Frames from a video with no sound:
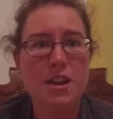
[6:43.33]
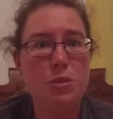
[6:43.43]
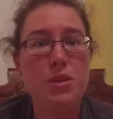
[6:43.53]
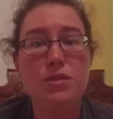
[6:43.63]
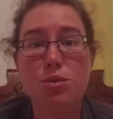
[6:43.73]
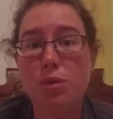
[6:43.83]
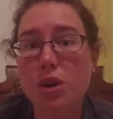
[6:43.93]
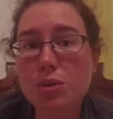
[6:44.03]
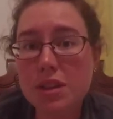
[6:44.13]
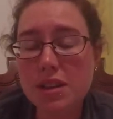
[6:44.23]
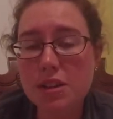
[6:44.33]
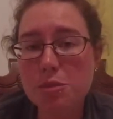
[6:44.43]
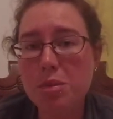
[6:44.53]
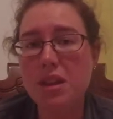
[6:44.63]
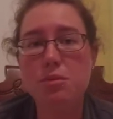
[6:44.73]
we've grown a little
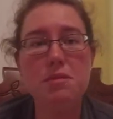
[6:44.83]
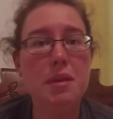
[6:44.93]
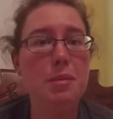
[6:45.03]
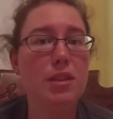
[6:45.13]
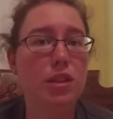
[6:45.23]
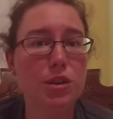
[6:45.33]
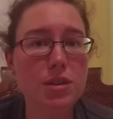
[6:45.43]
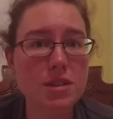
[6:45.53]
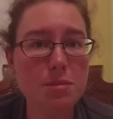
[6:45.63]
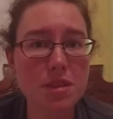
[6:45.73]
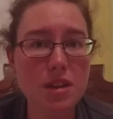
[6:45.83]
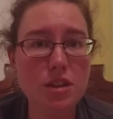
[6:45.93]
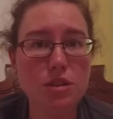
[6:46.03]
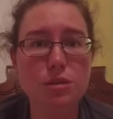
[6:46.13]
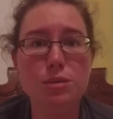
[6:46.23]
bit, we've maybe learned something
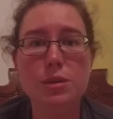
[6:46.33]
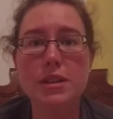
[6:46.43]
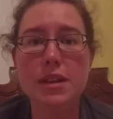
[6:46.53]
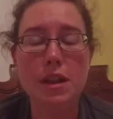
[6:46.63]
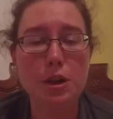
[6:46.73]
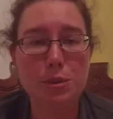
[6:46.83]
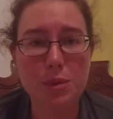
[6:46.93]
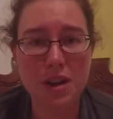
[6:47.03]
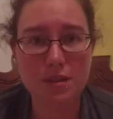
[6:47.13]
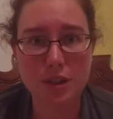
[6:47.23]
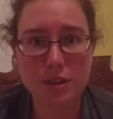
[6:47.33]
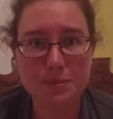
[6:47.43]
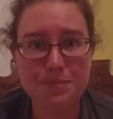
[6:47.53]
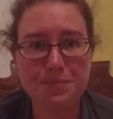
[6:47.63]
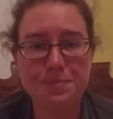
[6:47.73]
new, whatever.
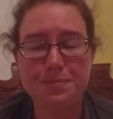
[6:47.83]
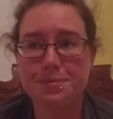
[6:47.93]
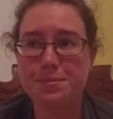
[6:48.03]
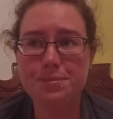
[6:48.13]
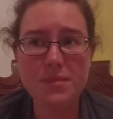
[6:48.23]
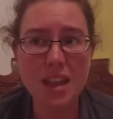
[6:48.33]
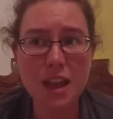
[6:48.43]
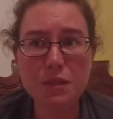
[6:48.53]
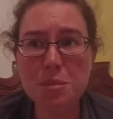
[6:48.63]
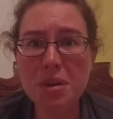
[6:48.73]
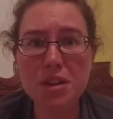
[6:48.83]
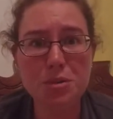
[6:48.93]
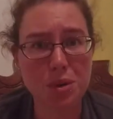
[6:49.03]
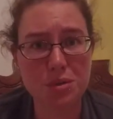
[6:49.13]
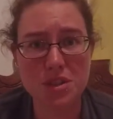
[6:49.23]
Everybody
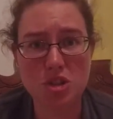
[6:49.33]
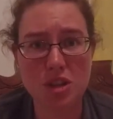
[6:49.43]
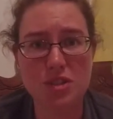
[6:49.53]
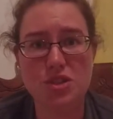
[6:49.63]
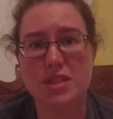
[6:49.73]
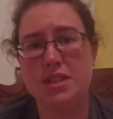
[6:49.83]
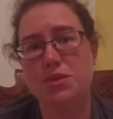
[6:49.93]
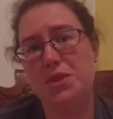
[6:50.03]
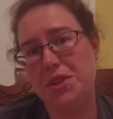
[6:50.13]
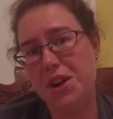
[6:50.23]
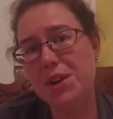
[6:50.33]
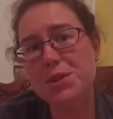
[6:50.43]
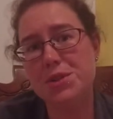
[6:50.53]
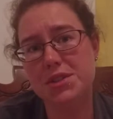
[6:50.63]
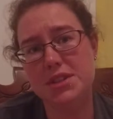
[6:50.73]
grows and changes, and so your
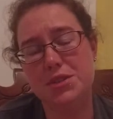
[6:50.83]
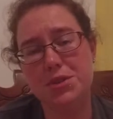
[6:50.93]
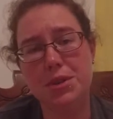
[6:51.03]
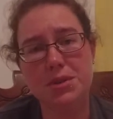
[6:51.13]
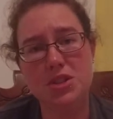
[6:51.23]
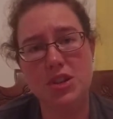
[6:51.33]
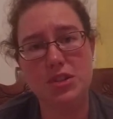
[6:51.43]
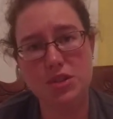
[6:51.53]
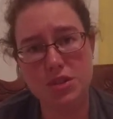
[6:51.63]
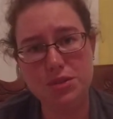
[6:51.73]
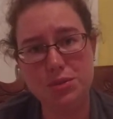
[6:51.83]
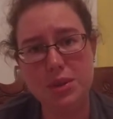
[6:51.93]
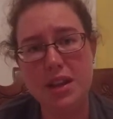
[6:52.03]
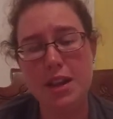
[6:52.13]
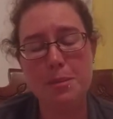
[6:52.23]
characters need to grow and change too.
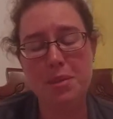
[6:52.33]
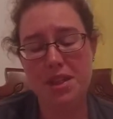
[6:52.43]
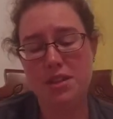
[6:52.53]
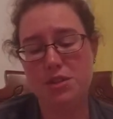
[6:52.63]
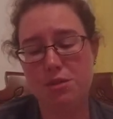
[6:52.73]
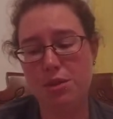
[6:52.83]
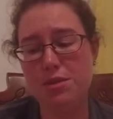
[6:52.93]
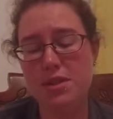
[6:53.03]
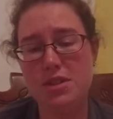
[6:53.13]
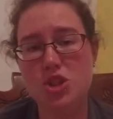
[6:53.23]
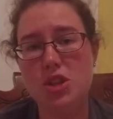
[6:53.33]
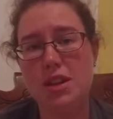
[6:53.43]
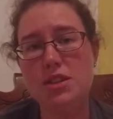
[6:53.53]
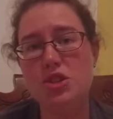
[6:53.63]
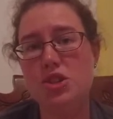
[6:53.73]
But this growth and this
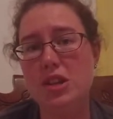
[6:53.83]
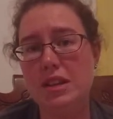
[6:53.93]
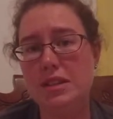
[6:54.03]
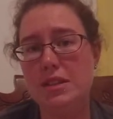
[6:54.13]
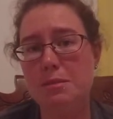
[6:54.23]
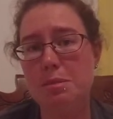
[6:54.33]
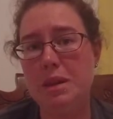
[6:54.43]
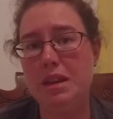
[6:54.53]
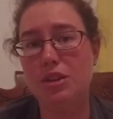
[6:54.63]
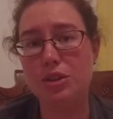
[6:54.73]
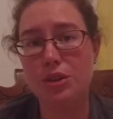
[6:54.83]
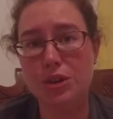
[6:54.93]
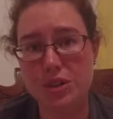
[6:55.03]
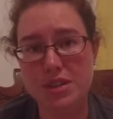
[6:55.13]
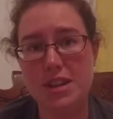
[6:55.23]
change need to be
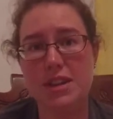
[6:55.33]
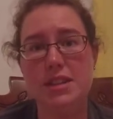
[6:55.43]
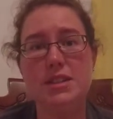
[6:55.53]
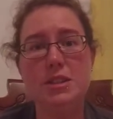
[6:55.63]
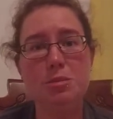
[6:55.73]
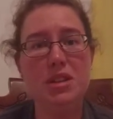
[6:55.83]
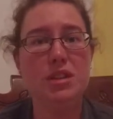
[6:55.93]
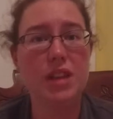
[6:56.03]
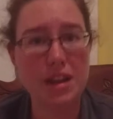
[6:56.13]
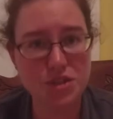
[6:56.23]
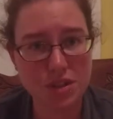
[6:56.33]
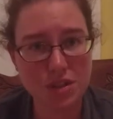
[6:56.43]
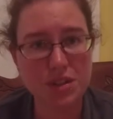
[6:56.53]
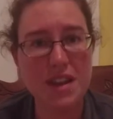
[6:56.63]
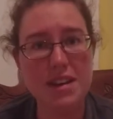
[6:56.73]
earned, and it needs to be
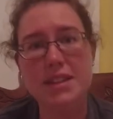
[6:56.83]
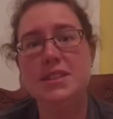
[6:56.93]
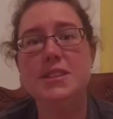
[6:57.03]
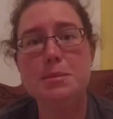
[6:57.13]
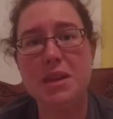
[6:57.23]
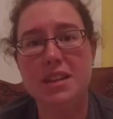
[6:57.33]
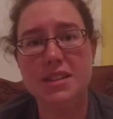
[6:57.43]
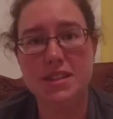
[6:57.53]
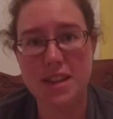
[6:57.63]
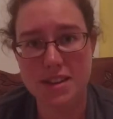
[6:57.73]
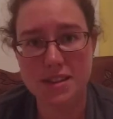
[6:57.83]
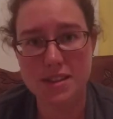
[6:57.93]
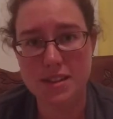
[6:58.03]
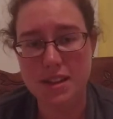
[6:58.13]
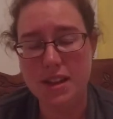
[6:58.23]
logical, and it needs to make sense.